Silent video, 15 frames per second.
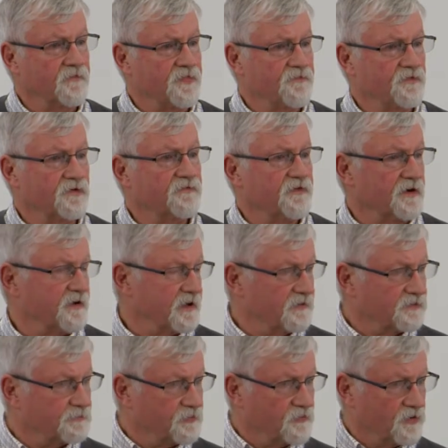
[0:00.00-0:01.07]
through
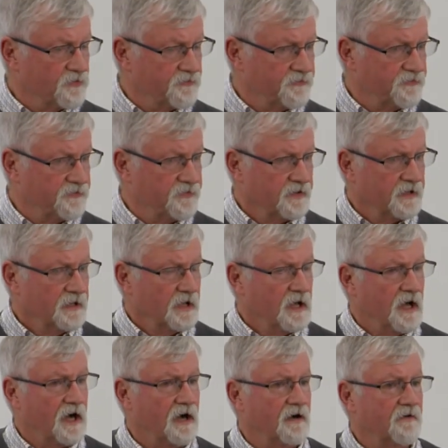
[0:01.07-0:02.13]
various proofs
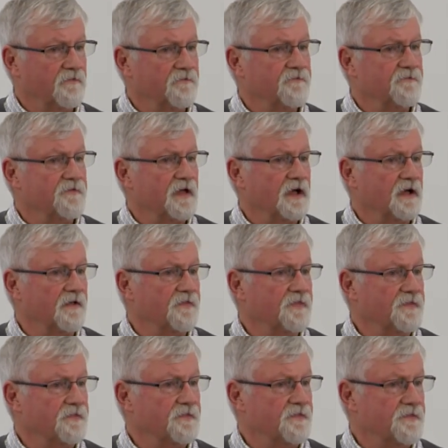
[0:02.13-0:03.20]
of